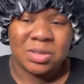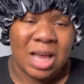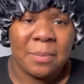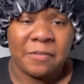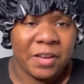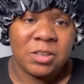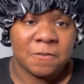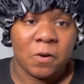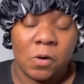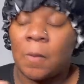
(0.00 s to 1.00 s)
type of things
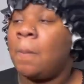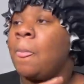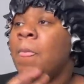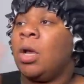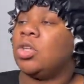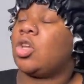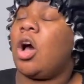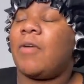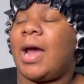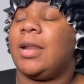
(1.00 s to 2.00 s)
for? So,
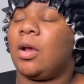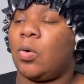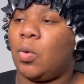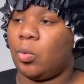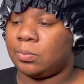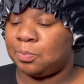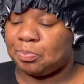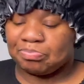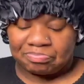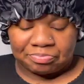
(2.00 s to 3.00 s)
all right then, cool.
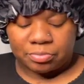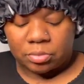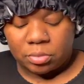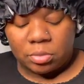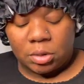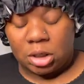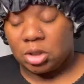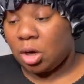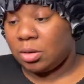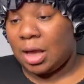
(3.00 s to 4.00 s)

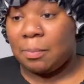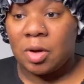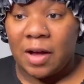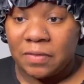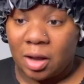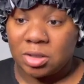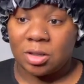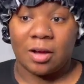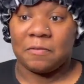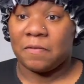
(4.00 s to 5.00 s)
So them I've now
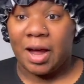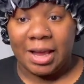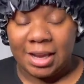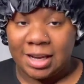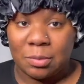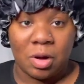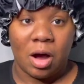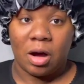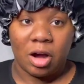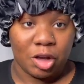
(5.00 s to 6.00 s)
started fighting, them
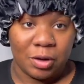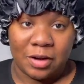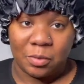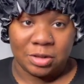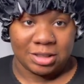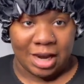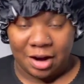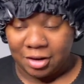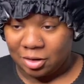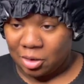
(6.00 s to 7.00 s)
not arguing, everyone's
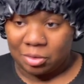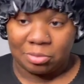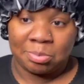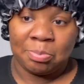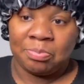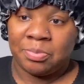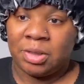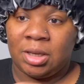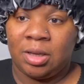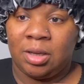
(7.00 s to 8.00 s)
carrying on.
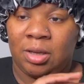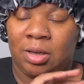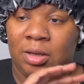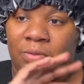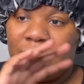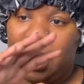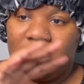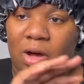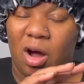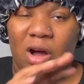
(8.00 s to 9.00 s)
Then
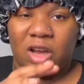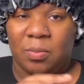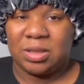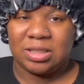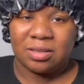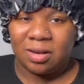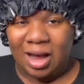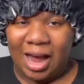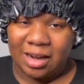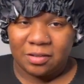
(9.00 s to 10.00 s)
the argument's
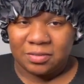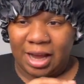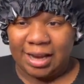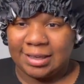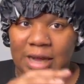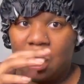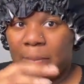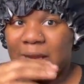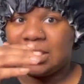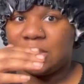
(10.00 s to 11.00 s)
kind of dying down,
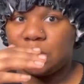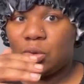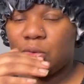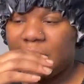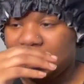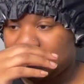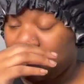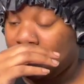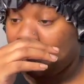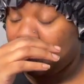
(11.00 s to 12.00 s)
but it's still raised
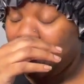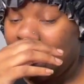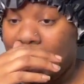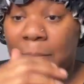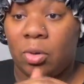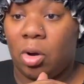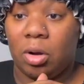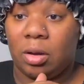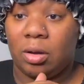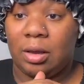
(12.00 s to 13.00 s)
up. But I'm not